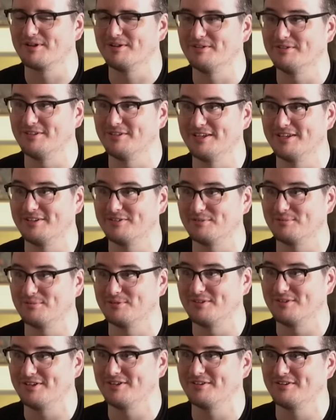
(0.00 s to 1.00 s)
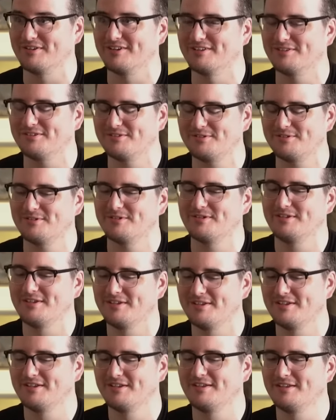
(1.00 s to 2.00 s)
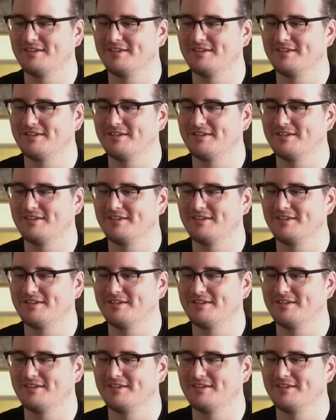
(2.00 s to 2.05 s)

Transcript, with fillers: leak some secrets. Oh, I see